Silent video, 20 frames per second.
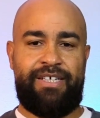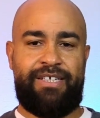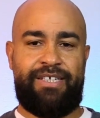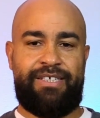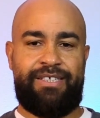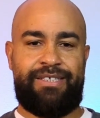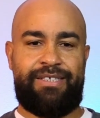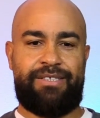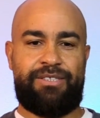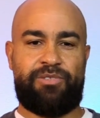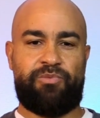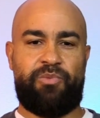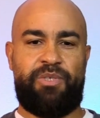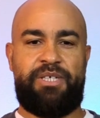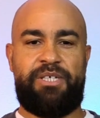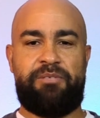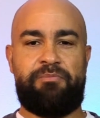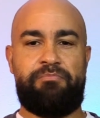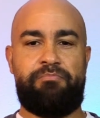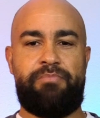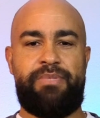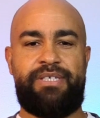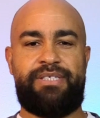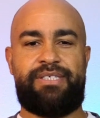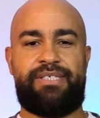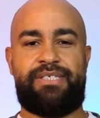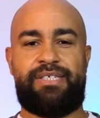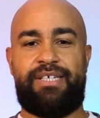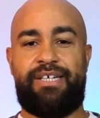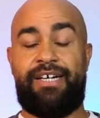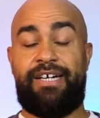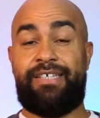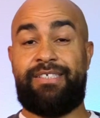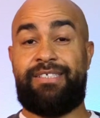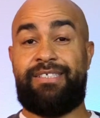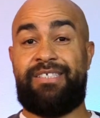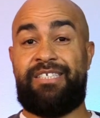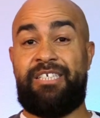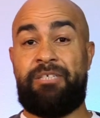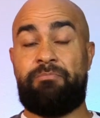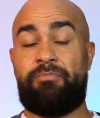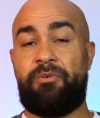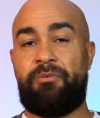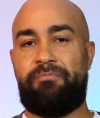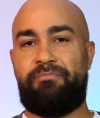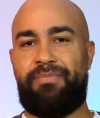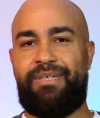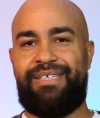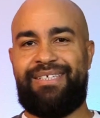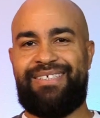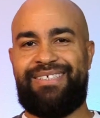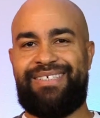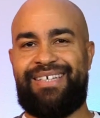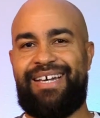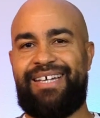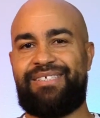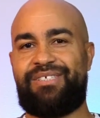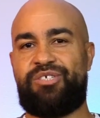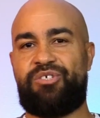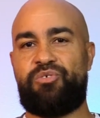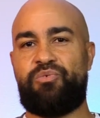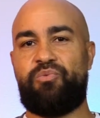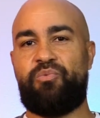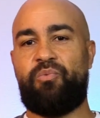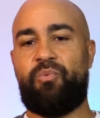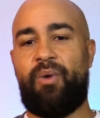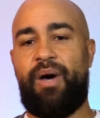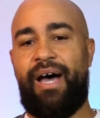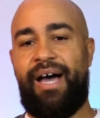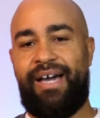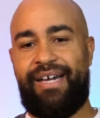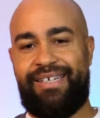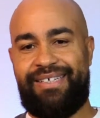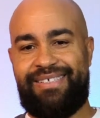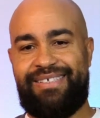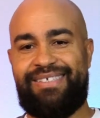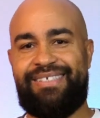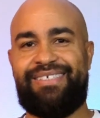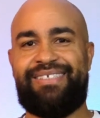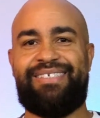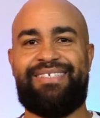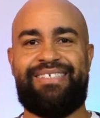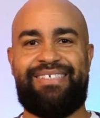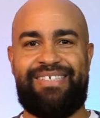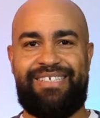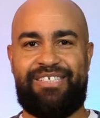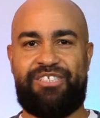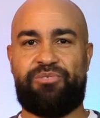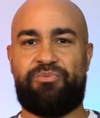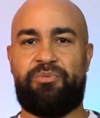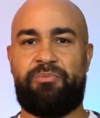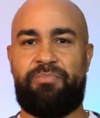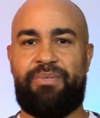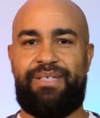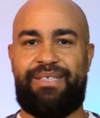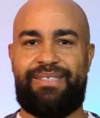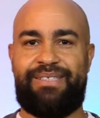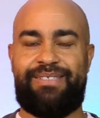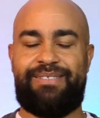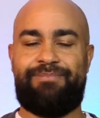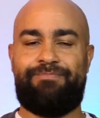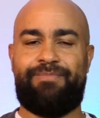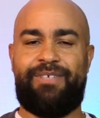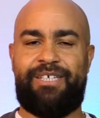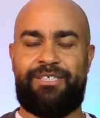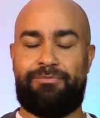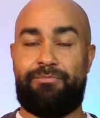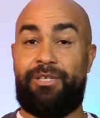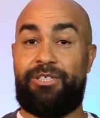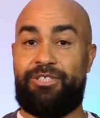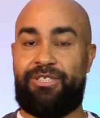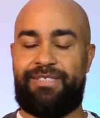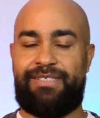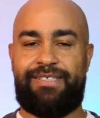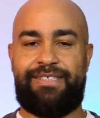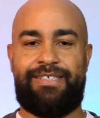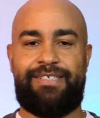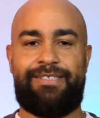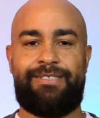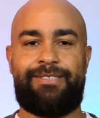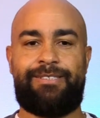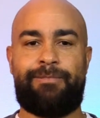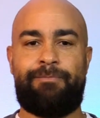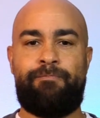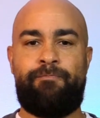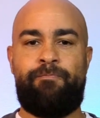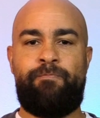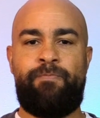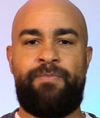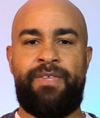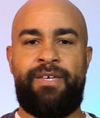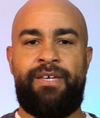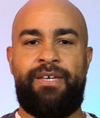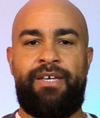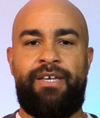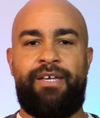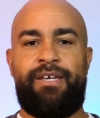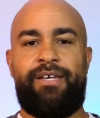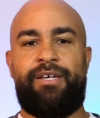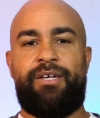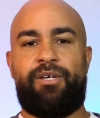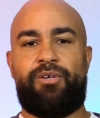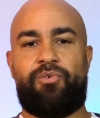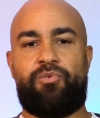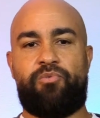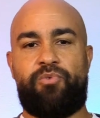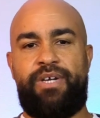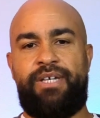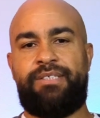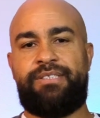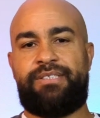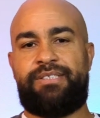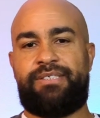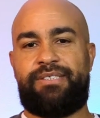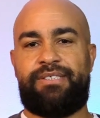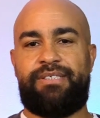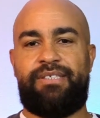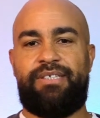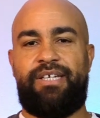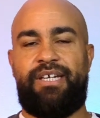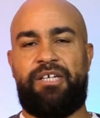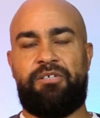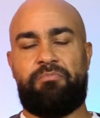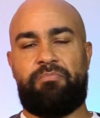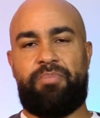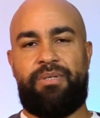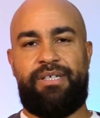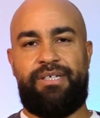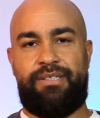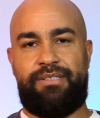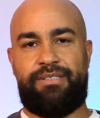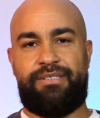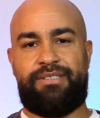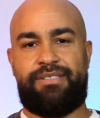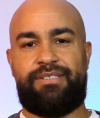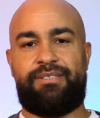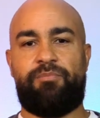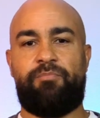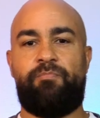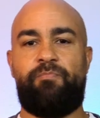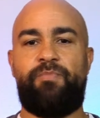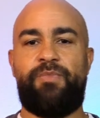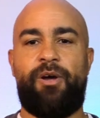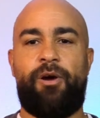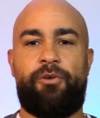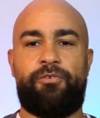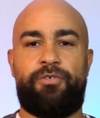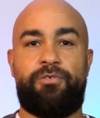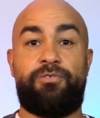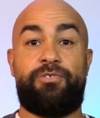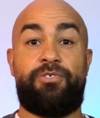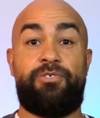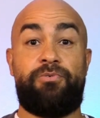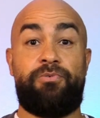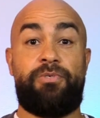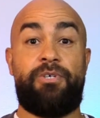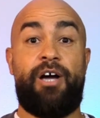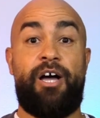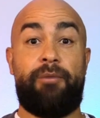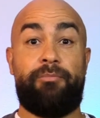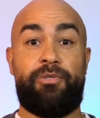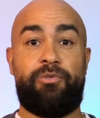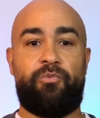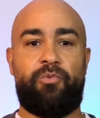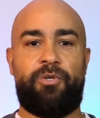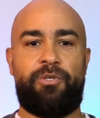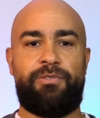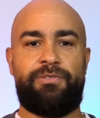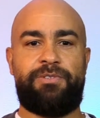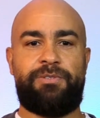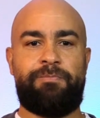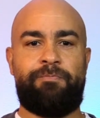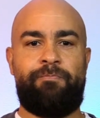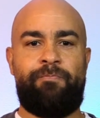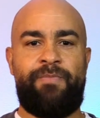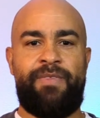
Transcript: is we can miss a deeper meaning as to why it's repeated as much as it is. Grace and peace are those two common words.